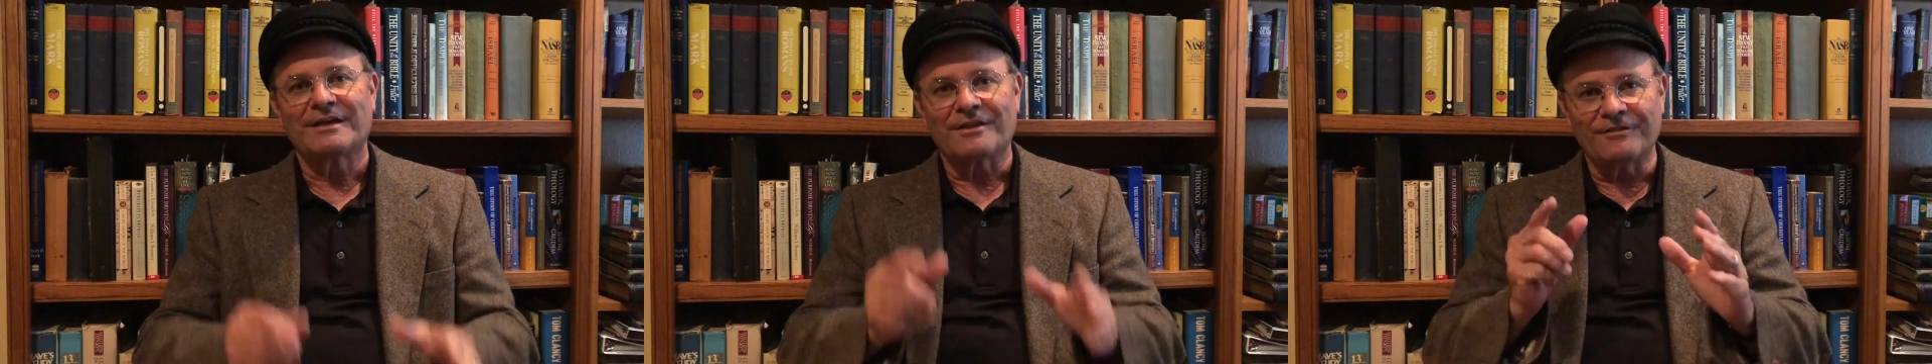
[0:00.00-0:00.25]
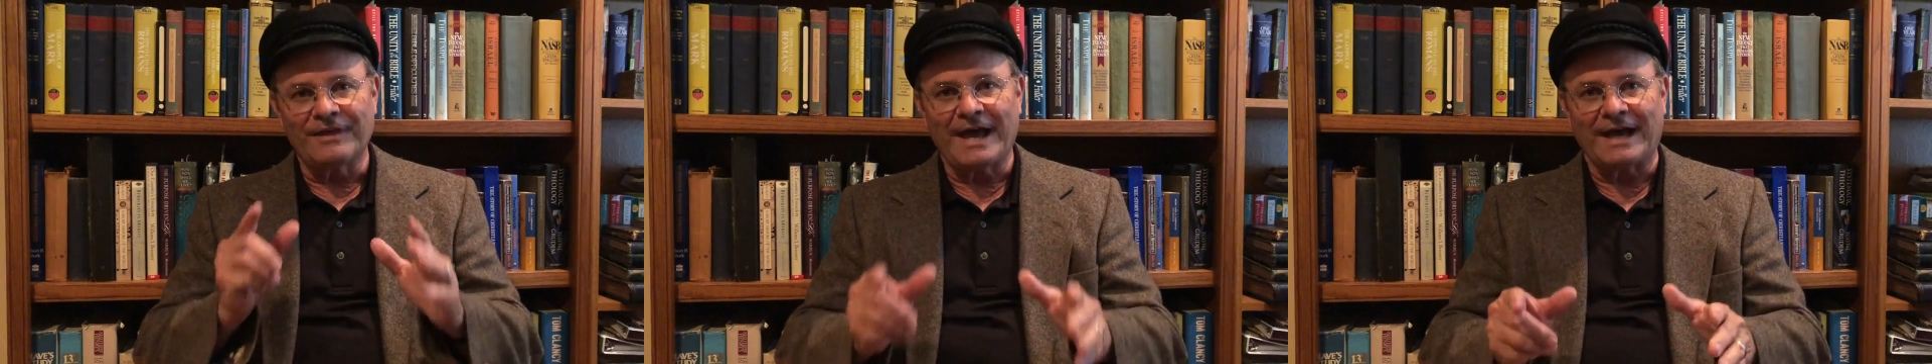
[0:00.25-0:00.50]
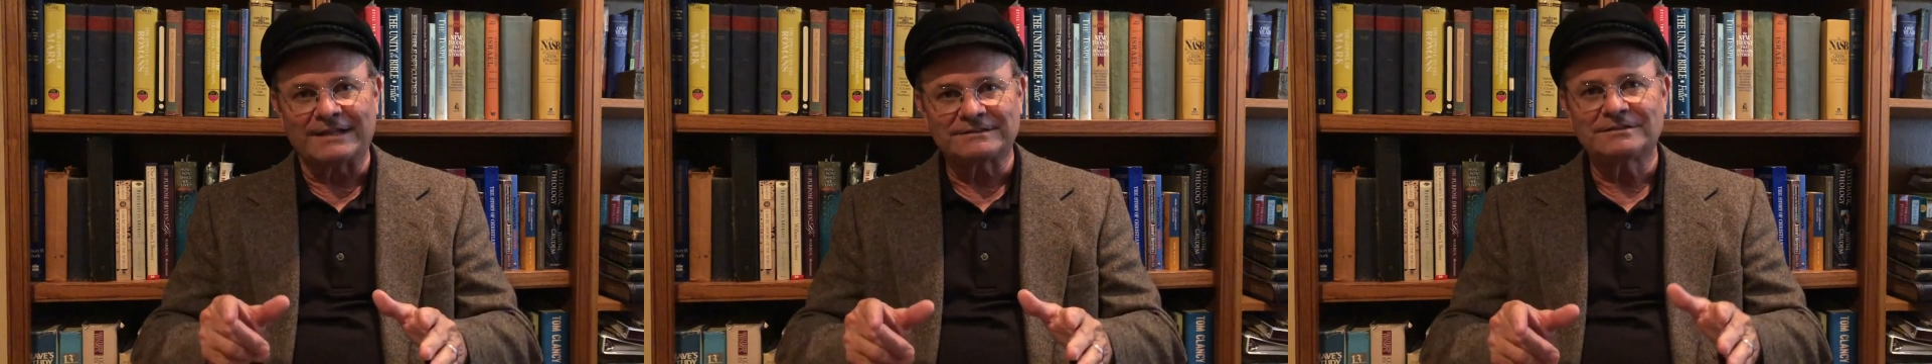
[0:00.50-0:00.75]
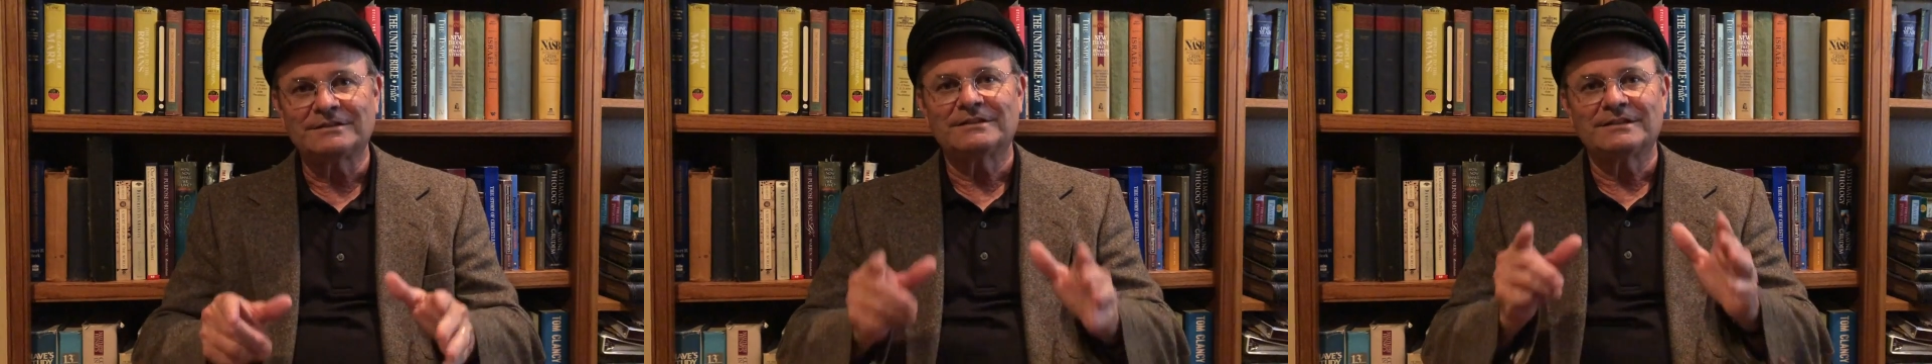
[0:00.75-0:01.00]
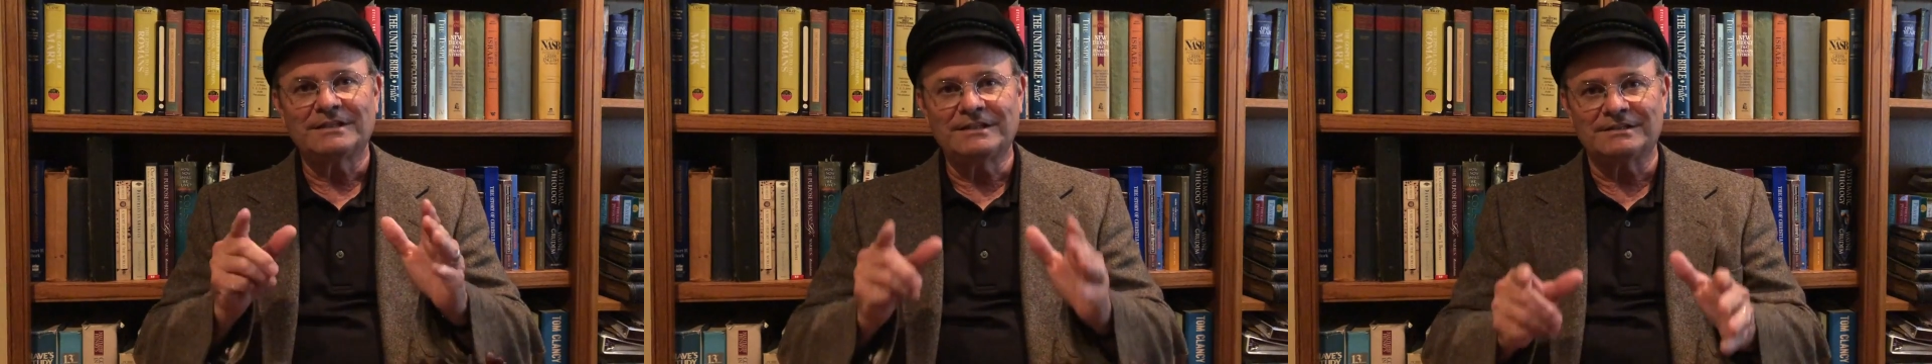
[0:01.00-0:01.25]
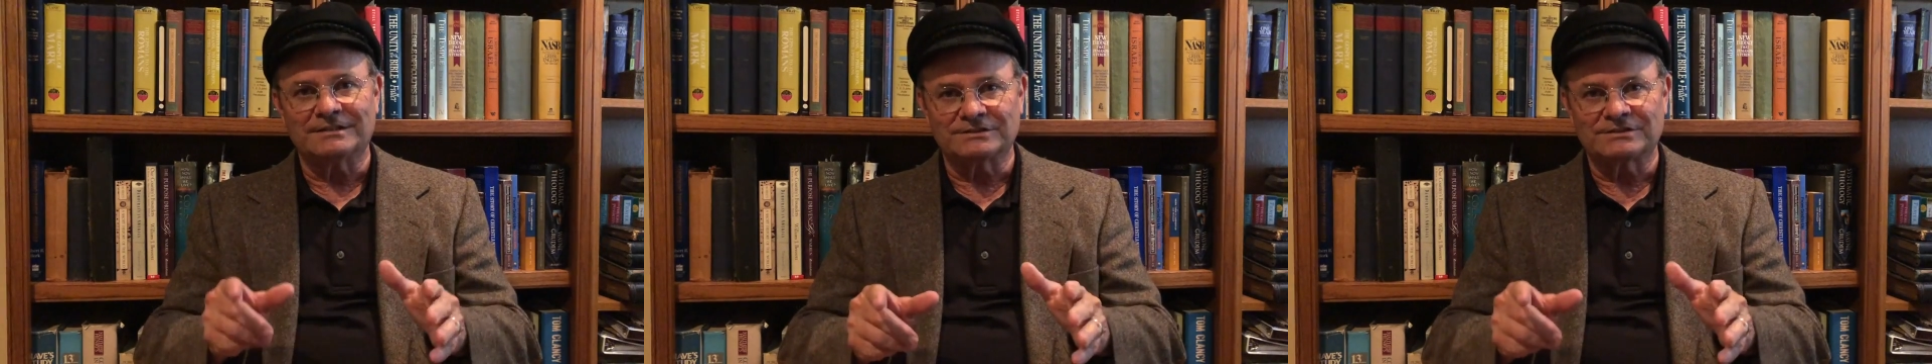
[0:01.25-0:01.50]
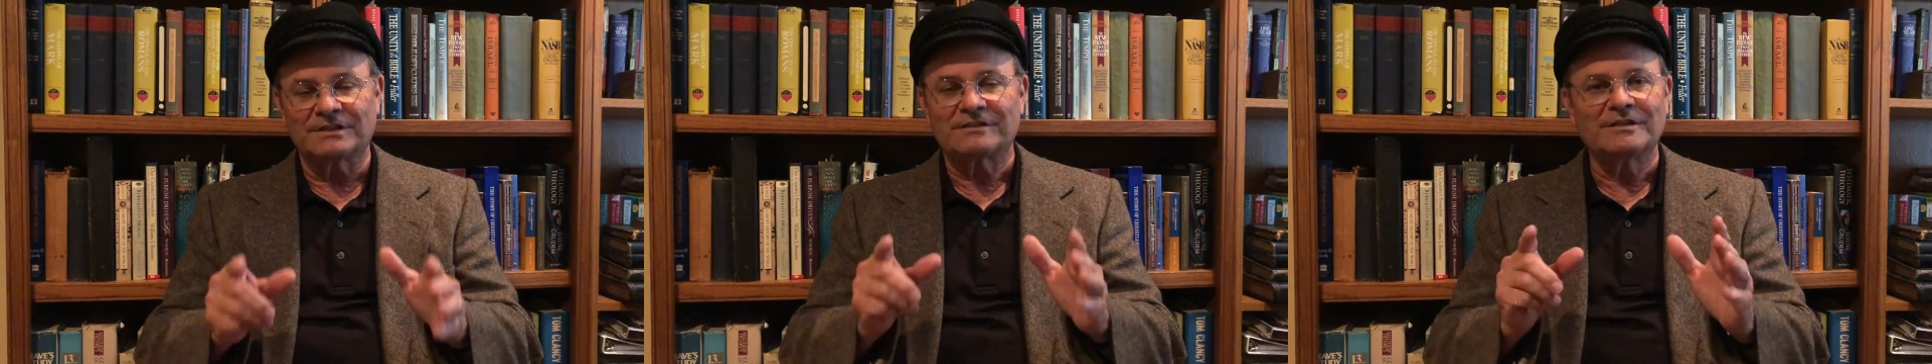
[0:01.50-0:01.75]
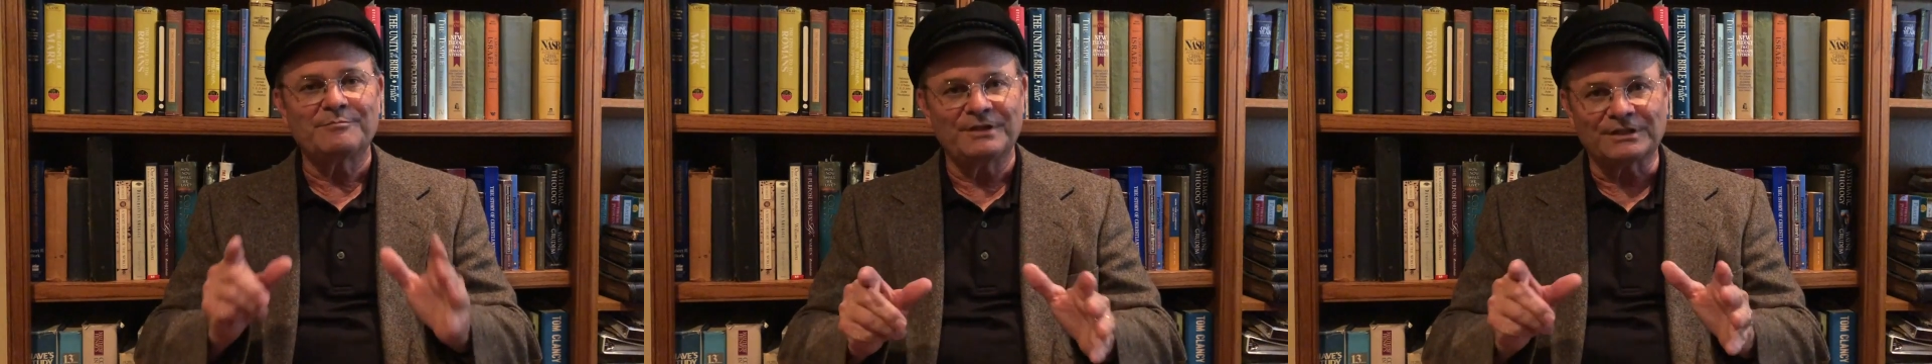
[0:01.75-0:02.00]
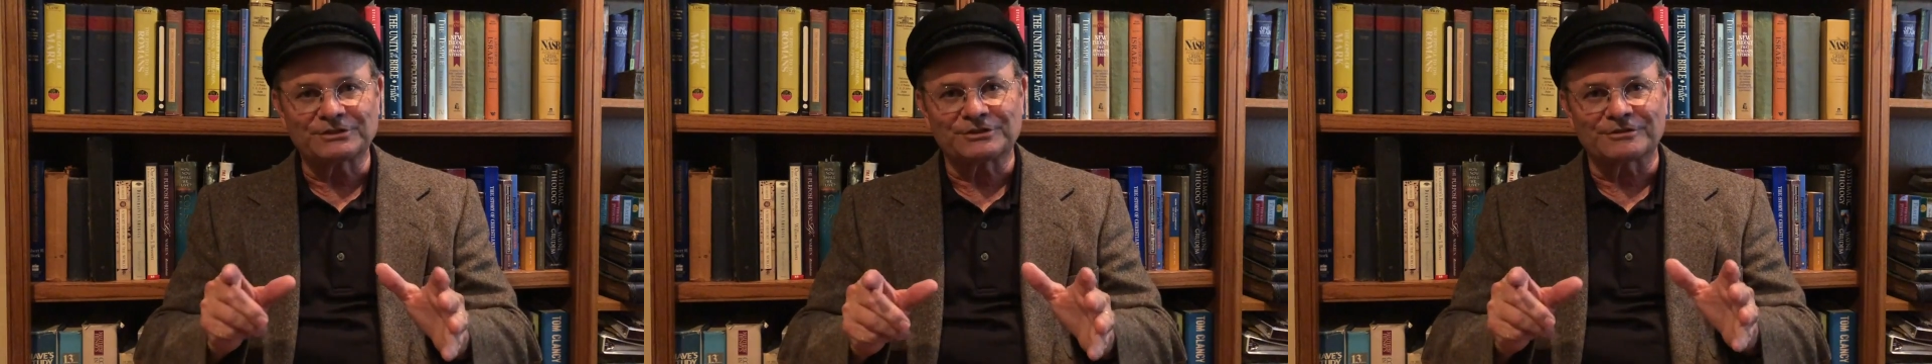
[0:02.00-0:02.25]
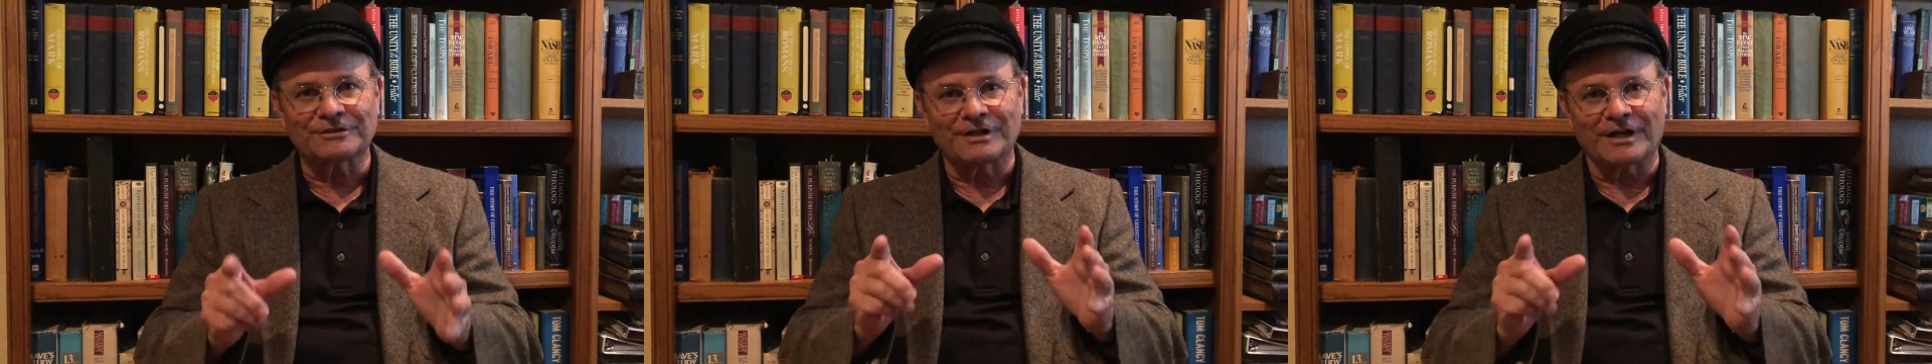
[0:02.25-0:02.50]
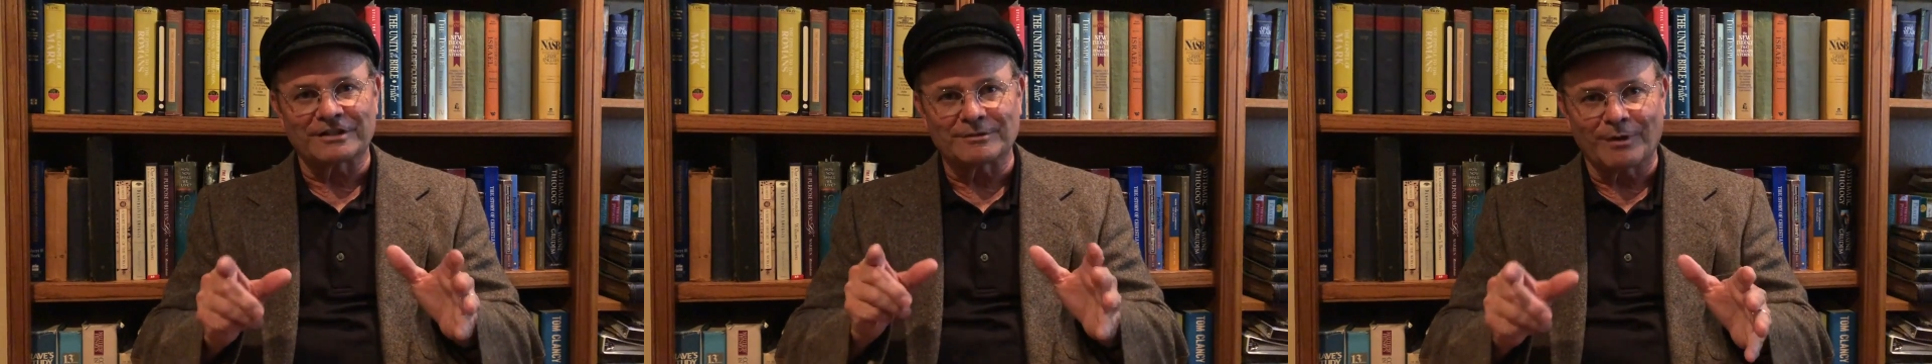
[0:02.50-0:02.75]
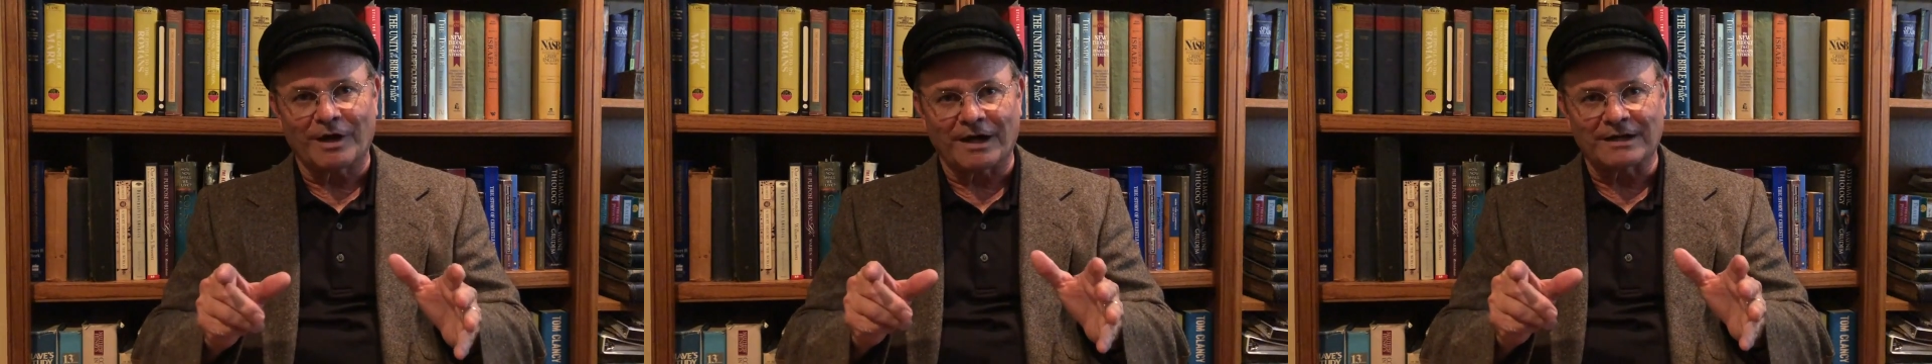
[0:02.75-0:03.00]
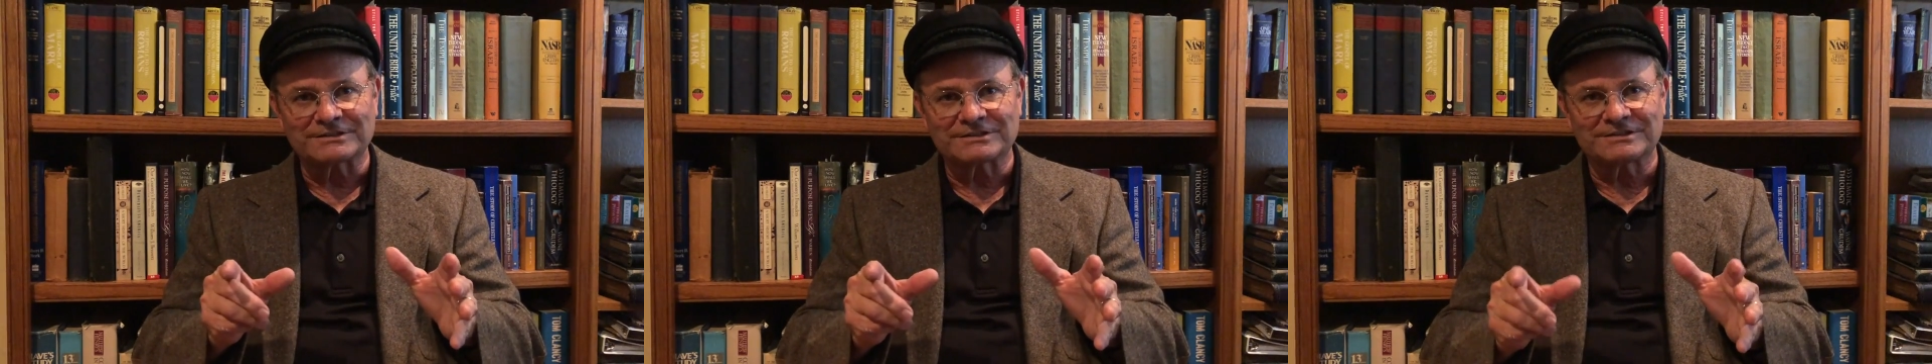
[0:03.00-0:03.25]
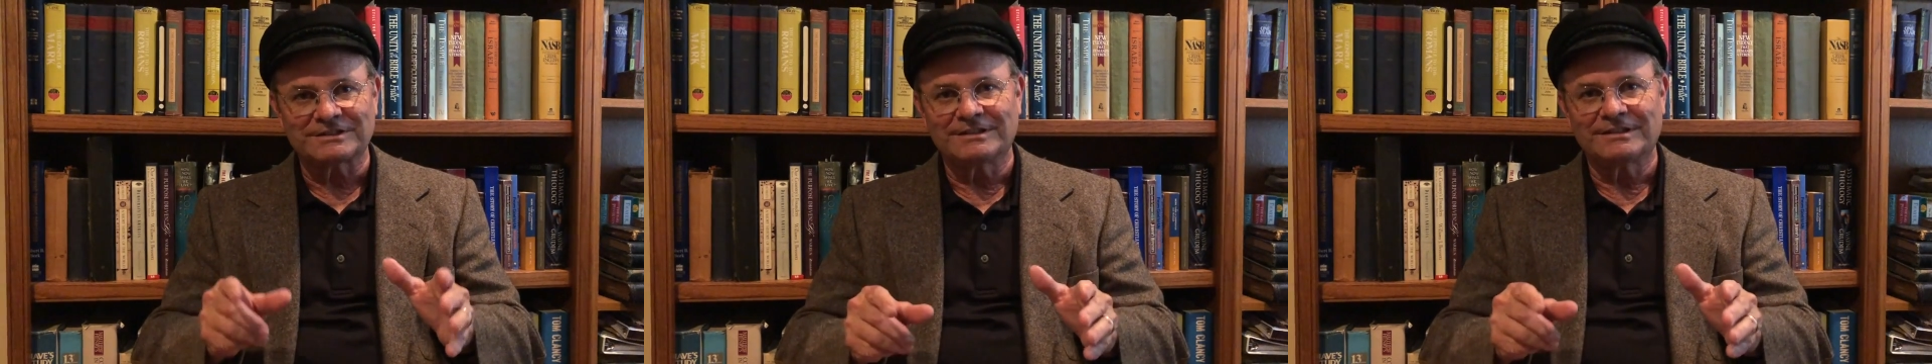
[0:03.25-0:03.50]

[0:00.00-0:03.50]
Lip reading: That is the picture on the box.